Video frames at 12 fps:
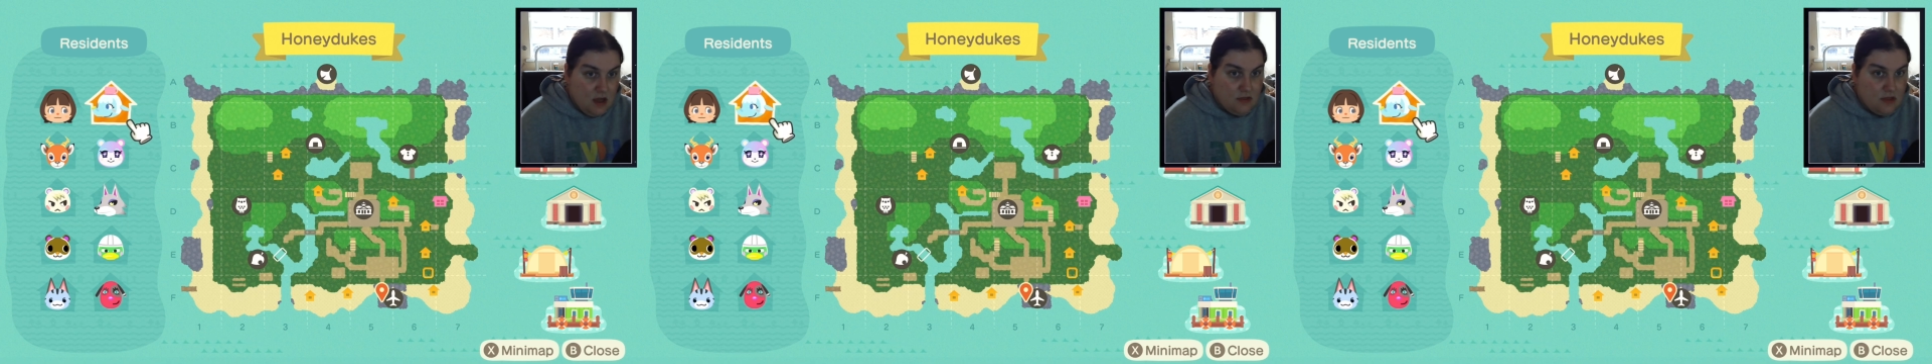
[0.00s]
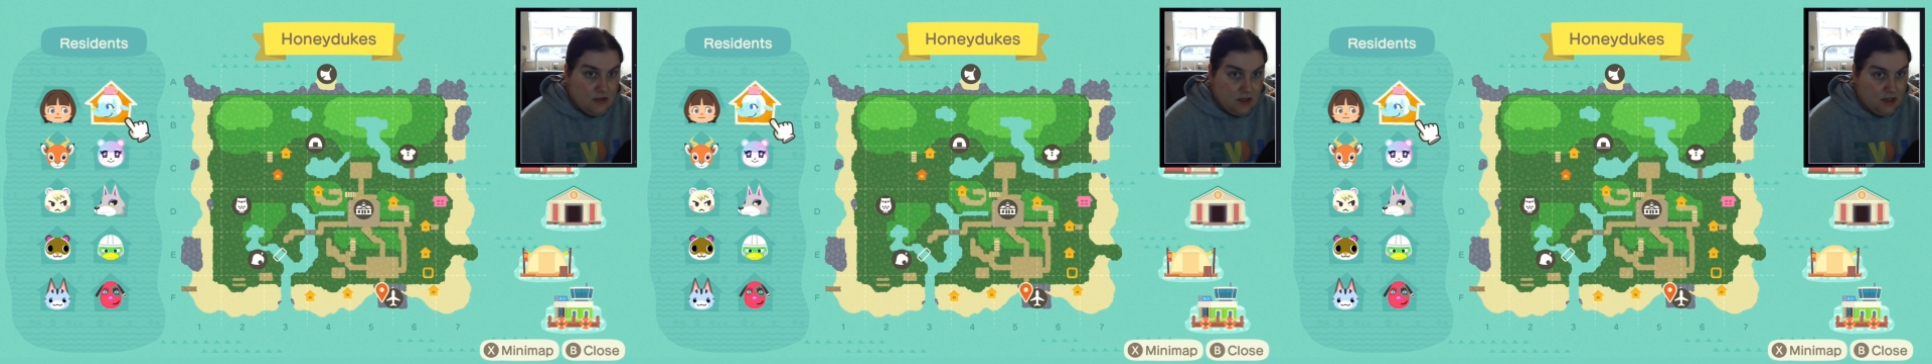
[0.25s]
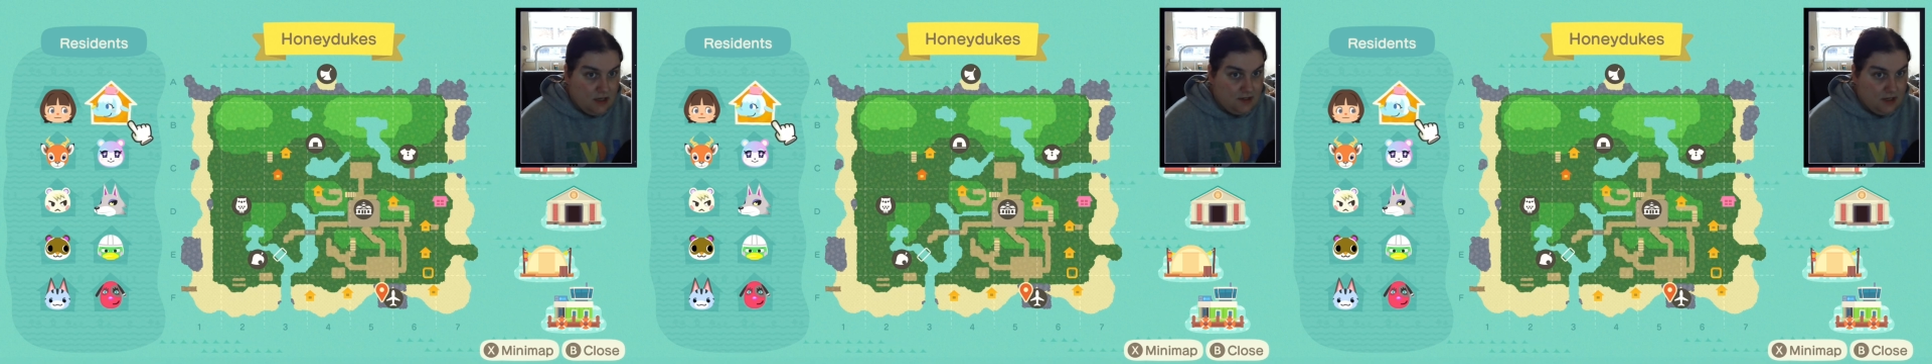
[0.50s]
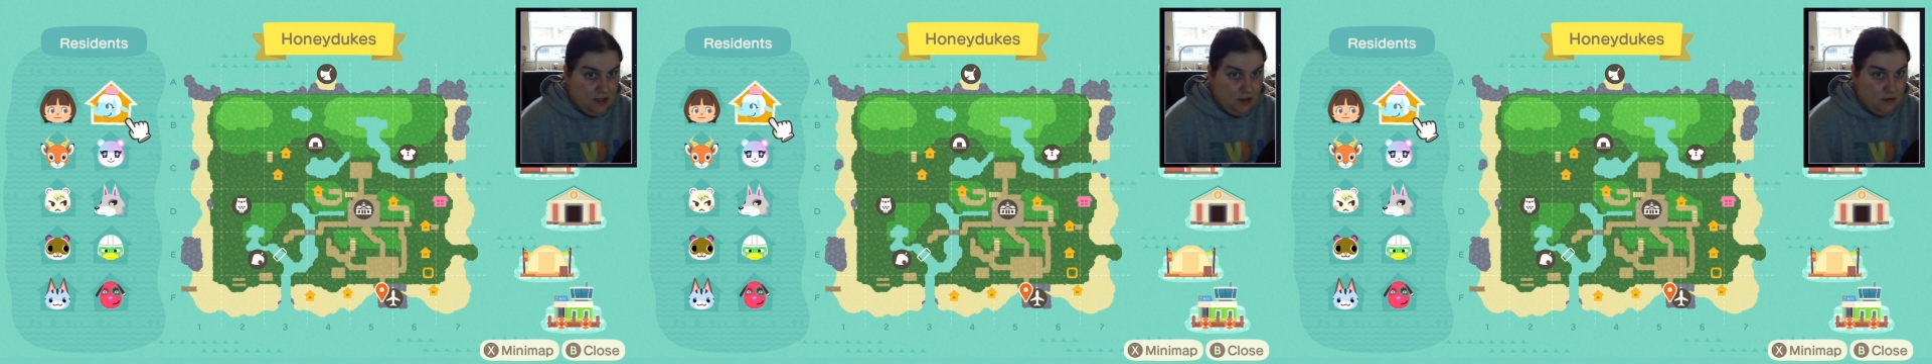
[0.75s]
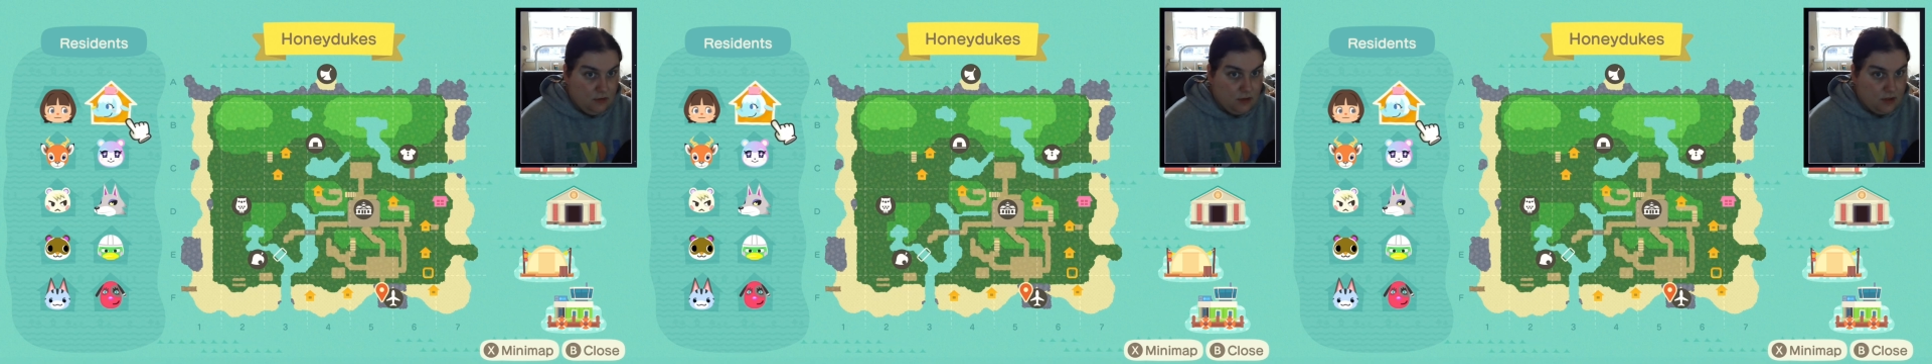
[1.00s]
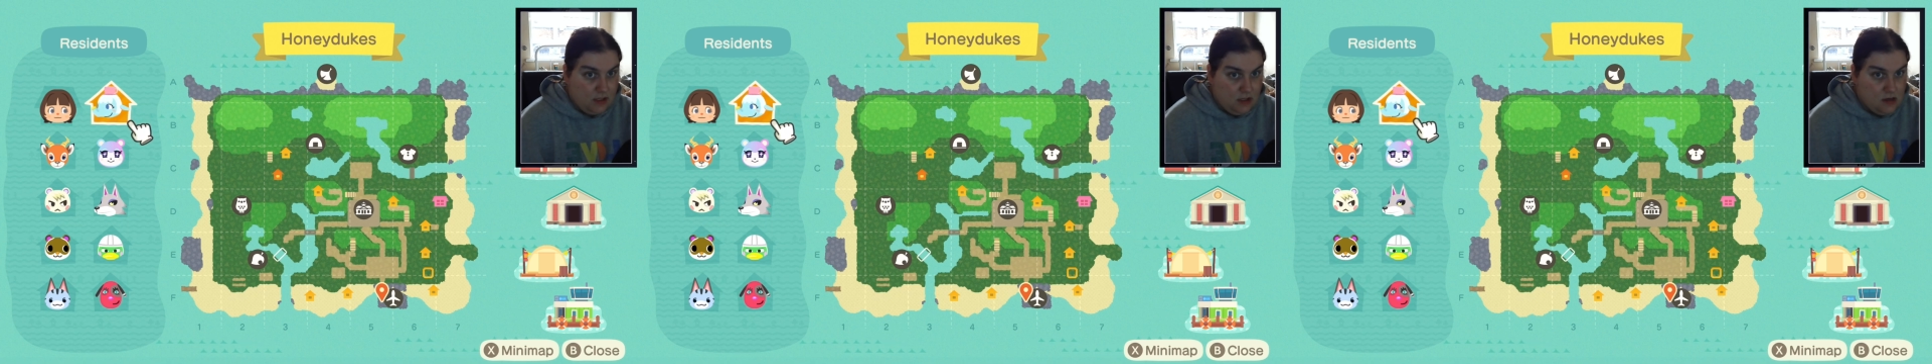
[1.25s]
that they had Hello
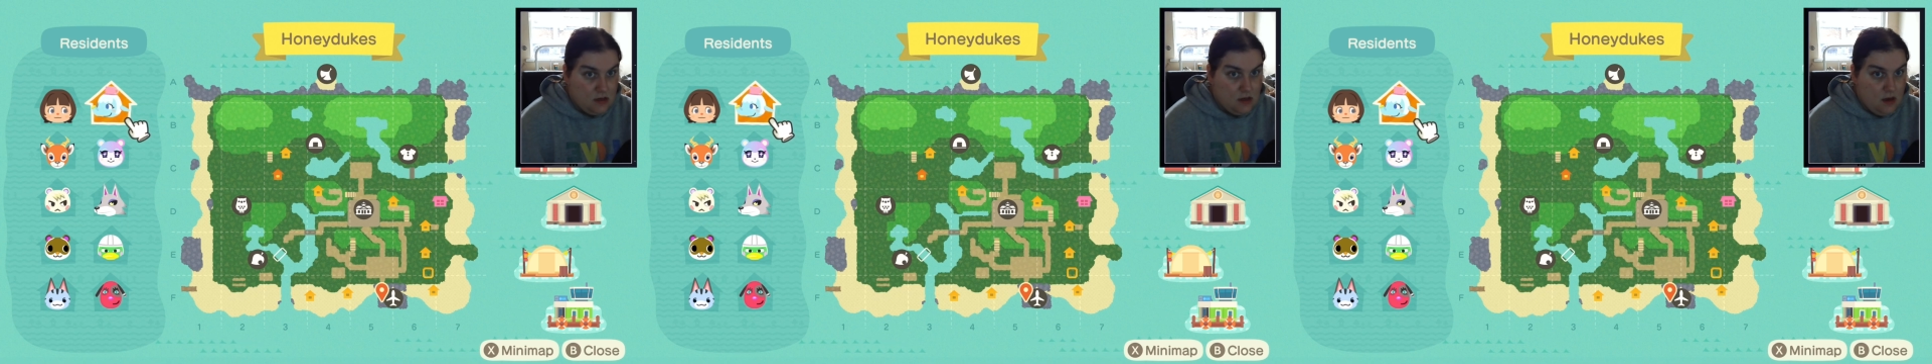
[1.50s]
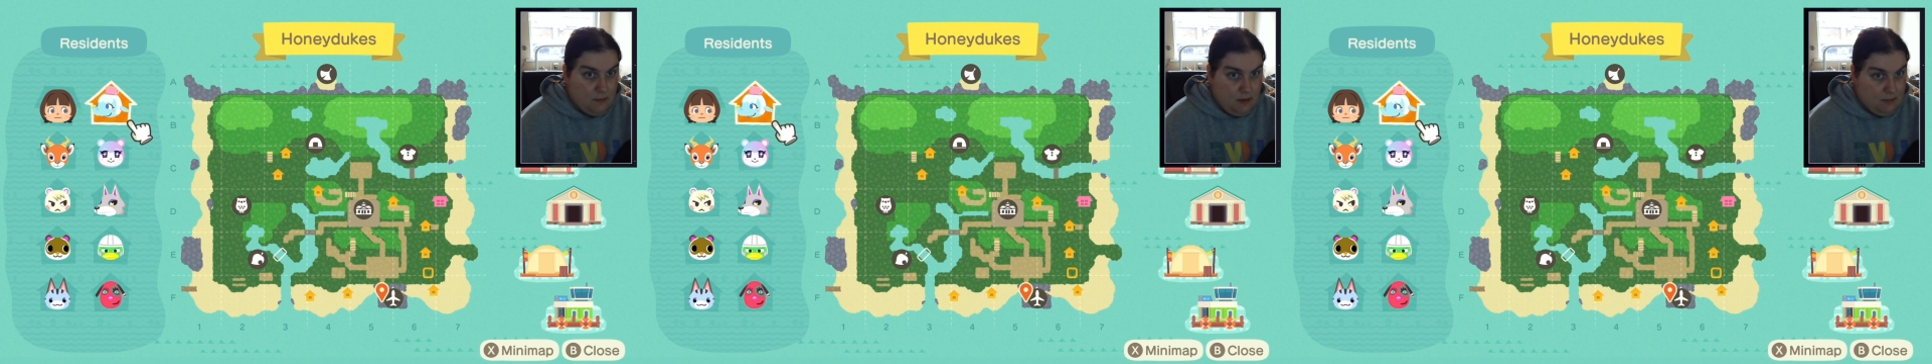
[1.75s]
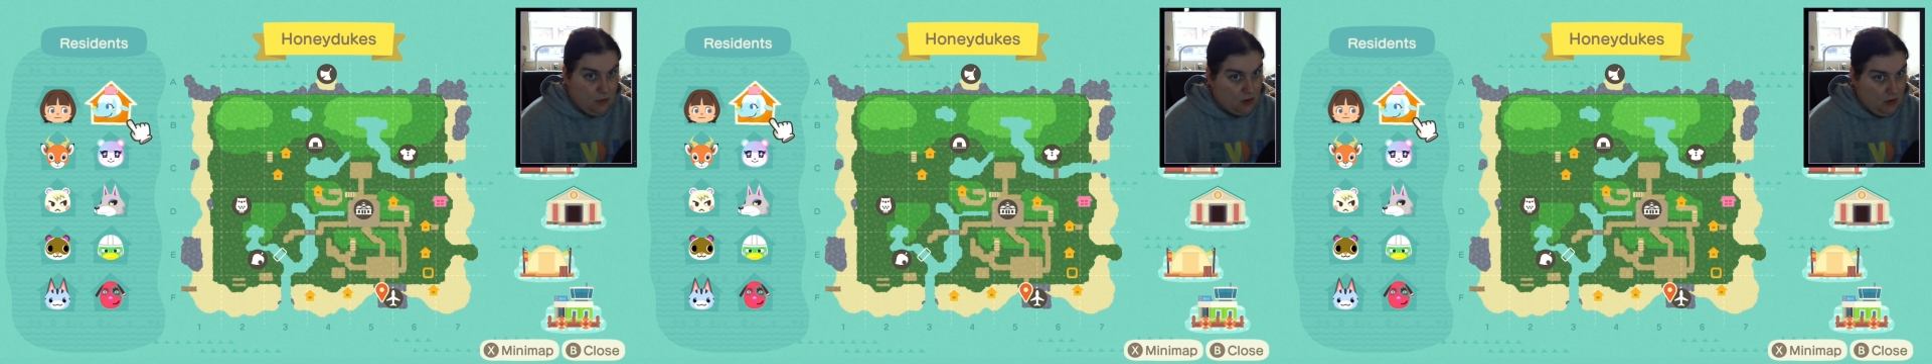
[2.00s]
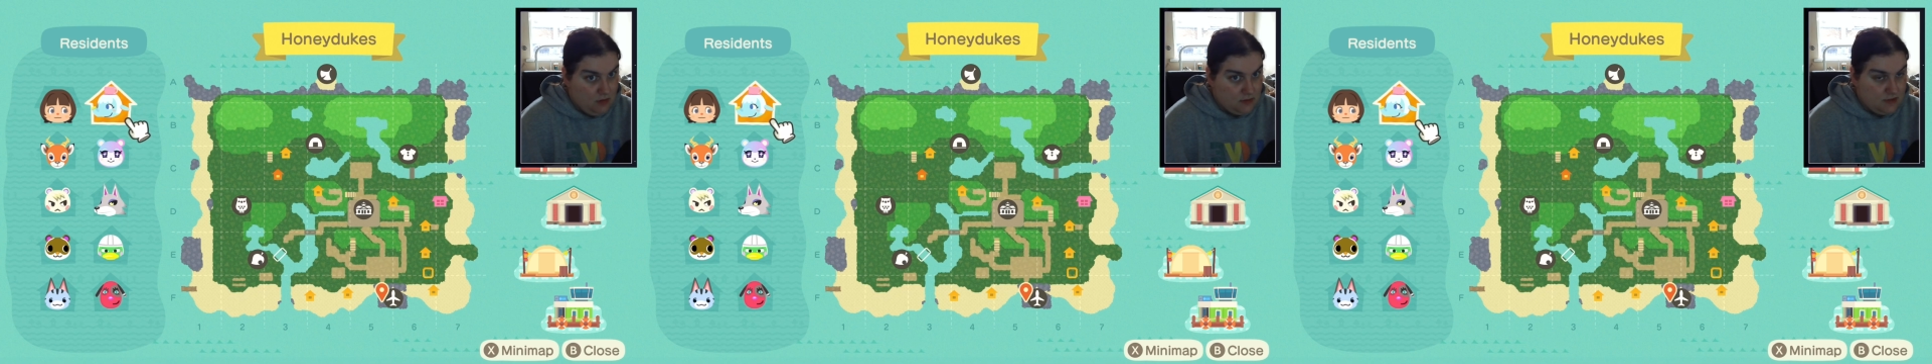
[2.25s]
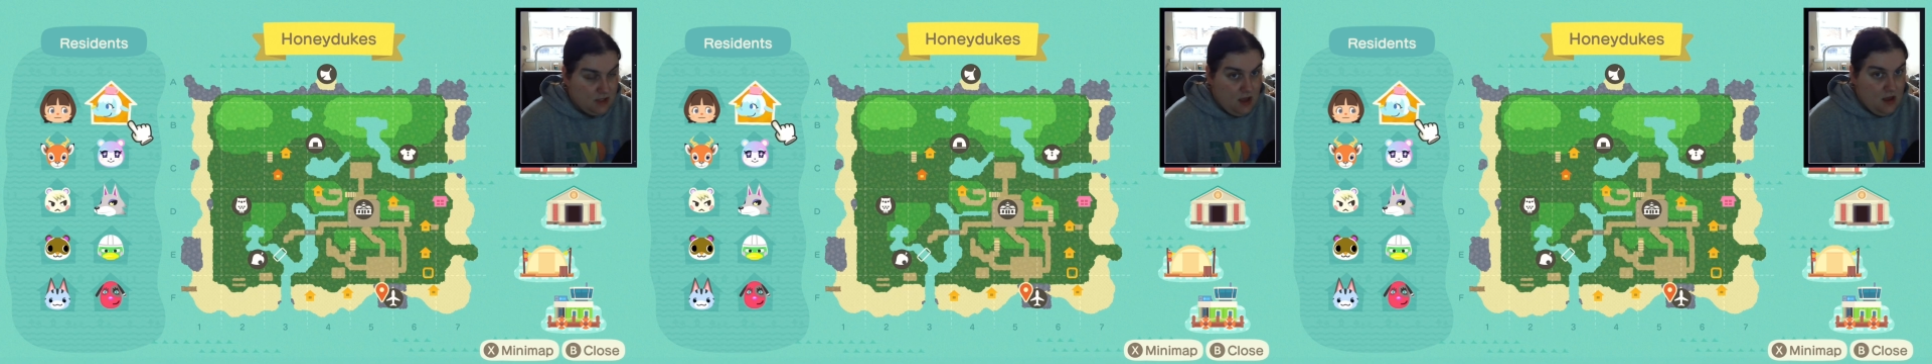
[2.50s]
Kitty amiibo cards.